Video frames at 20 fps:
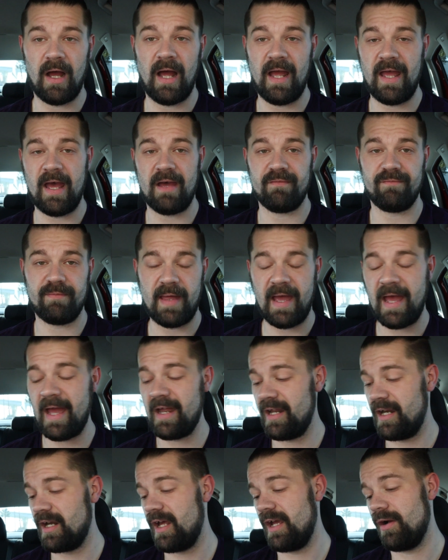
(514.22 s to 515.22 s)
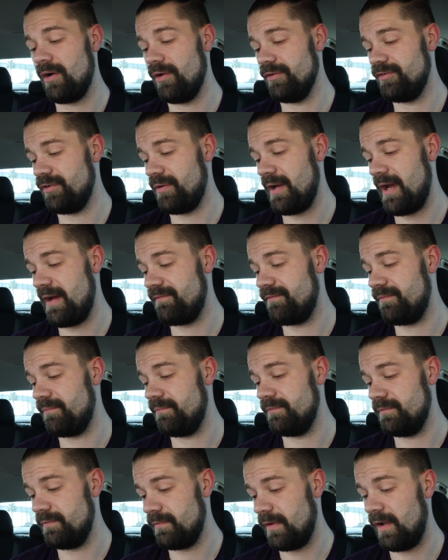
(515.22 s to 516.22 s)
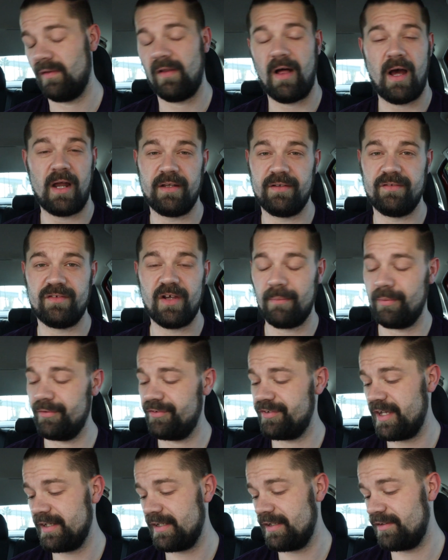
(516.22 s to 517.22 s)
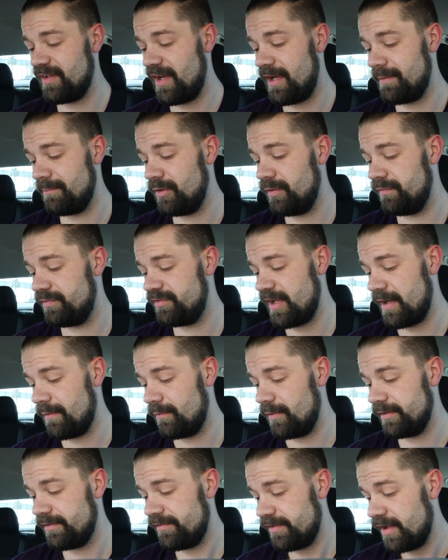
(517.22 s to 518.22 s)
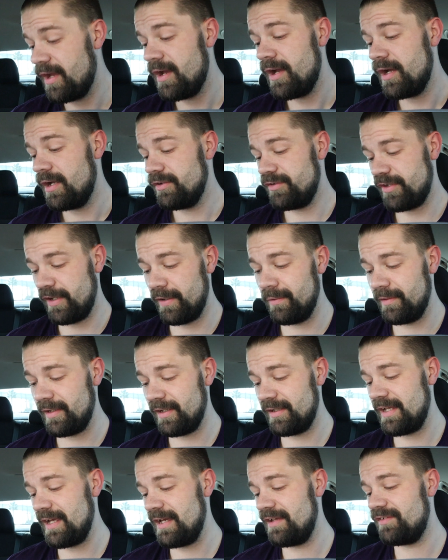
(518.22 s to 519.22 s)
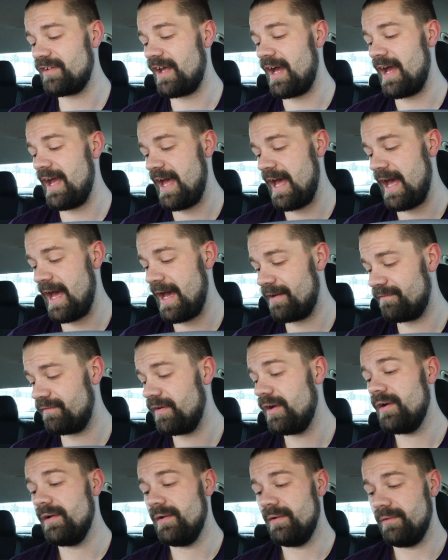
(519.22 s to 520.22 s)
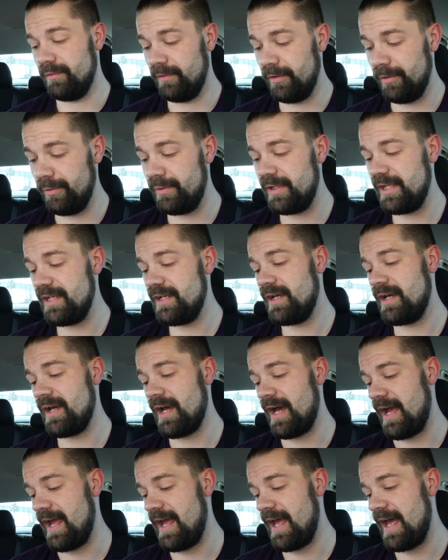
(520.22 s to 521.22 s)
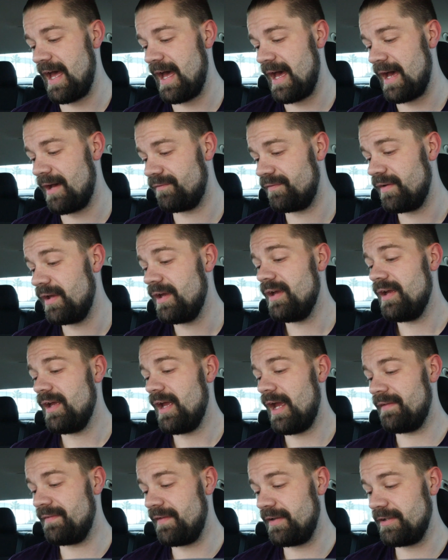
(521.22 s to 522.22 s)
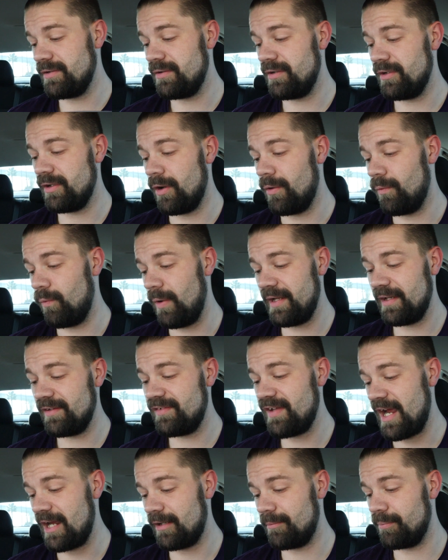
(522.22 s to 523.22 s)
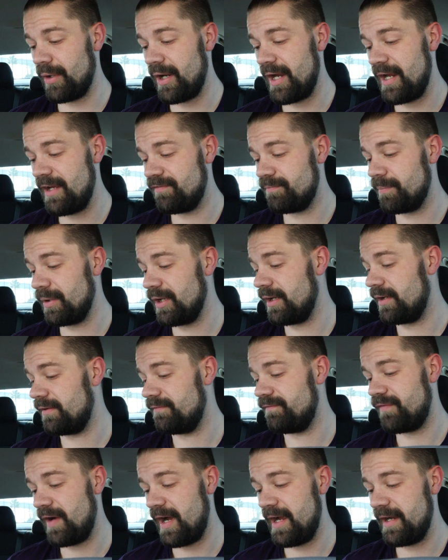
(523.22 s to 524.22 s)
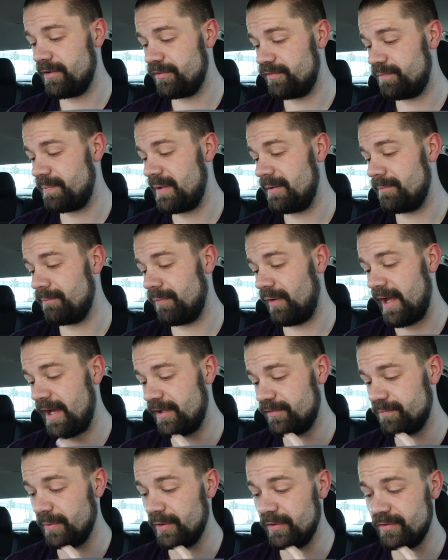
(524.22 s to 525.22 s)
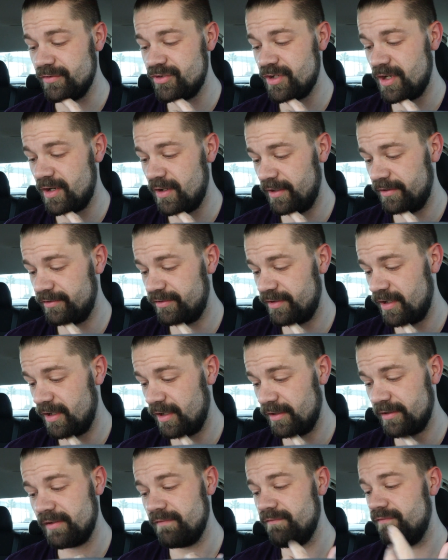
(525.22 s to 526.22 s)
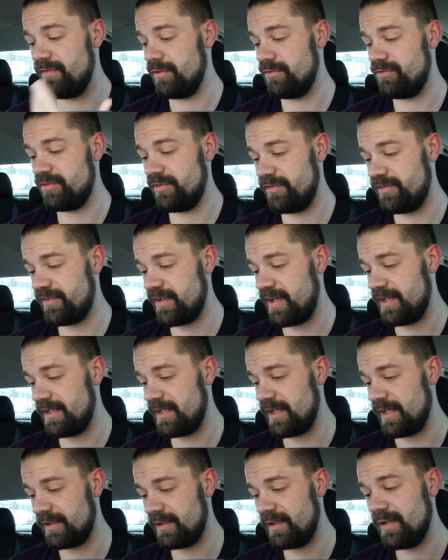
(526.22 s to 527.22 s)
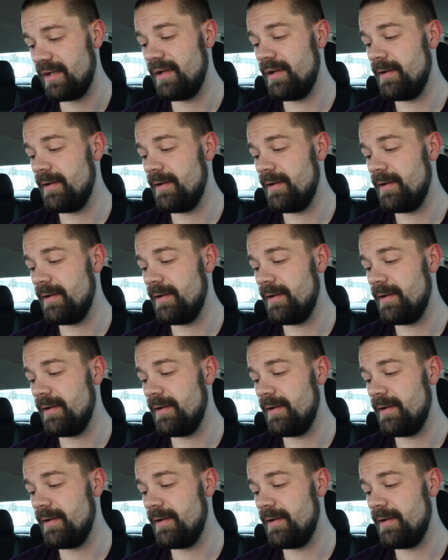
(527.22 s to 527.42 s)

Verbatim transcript: I have that, and I also have a lot of double psychic type moveset ones. Togekiss I have, Lugia I have, and then you can go Wing Attack, Brave Bird, Fire Spin, Blast Burn, Charizard, Confusion Psychic,